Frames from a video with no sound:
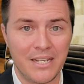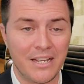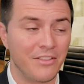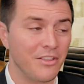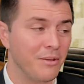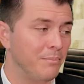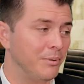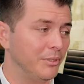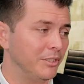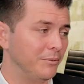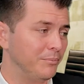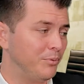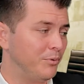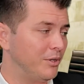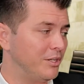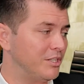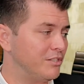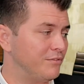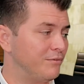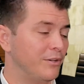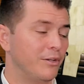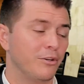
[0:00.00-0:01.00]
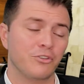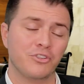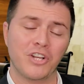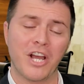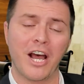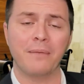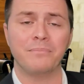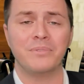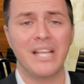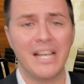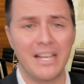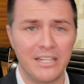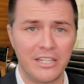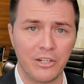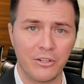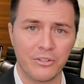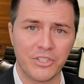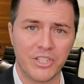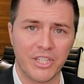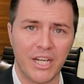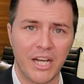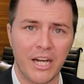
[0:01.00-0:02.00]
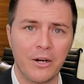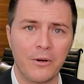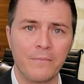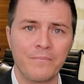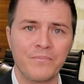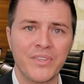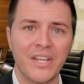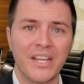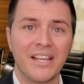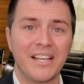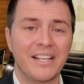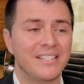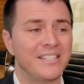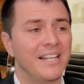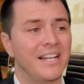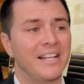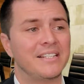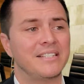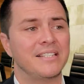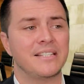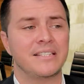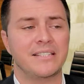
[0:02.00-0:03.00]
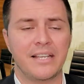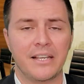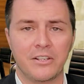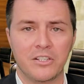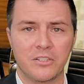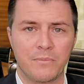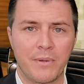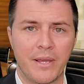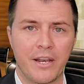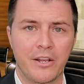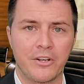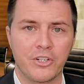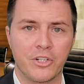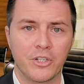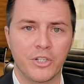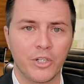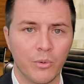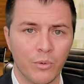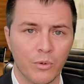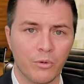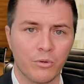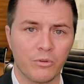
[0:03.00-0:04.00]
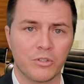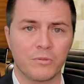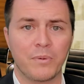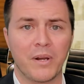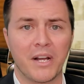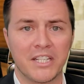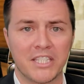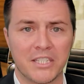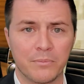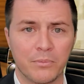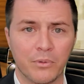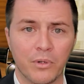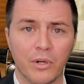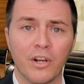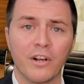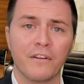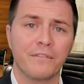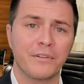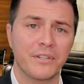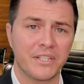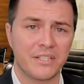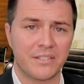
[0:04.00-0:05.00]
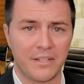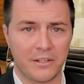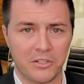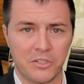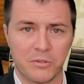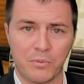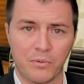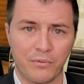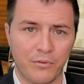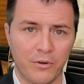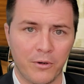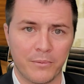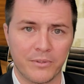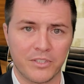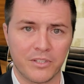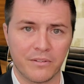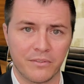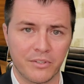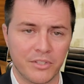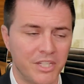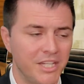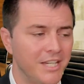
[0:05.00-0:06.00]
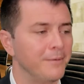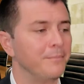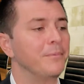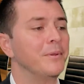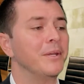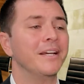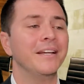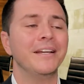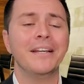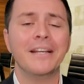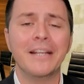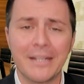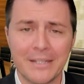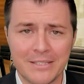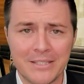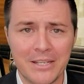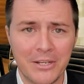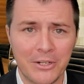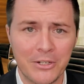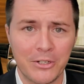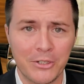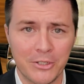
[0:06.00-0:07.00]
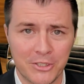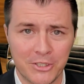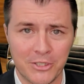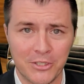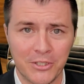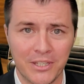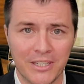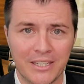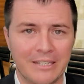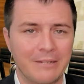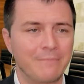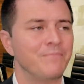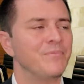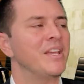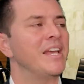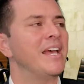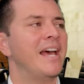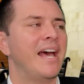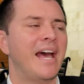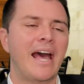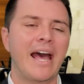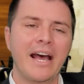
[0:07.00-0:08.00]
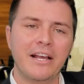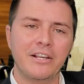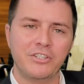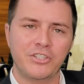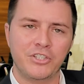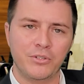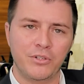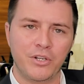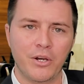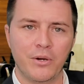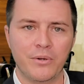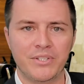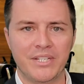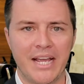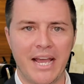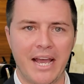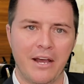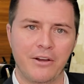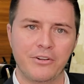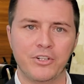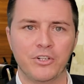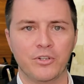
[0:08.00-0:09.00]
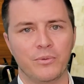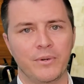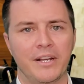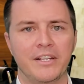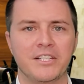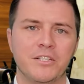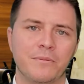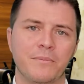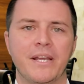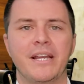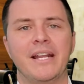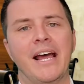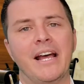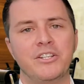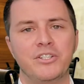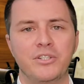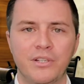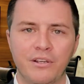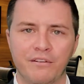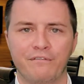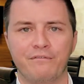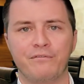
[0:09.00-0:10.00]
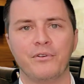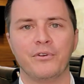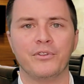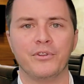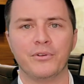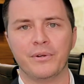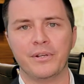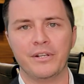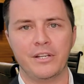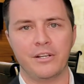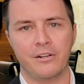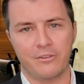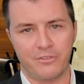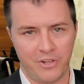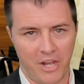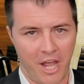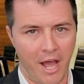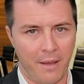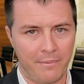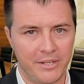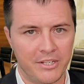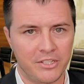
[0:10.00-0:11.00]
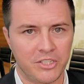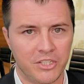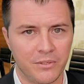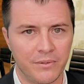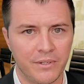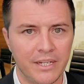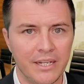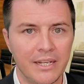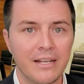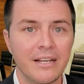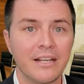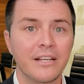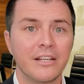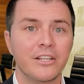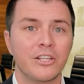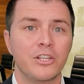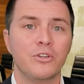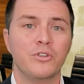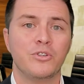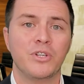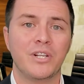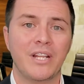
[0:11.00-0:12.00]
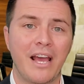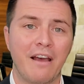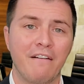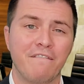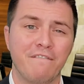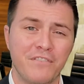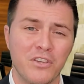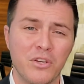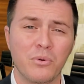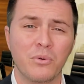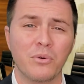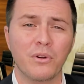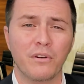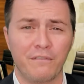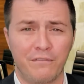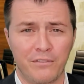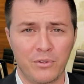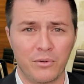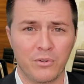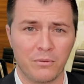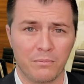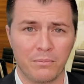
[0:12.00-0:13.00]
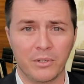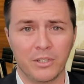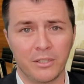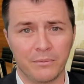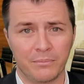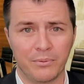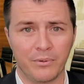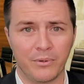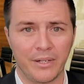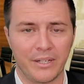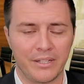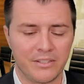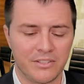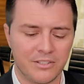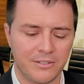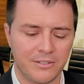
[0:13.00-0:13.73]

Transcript: in the bullet points for your job 10 years ago is that as the sales manager, you were responsible for the sales performance of your team. It's understood. As you go down your resume and as you get further into your job history, you should have fewer and fewer bullet points.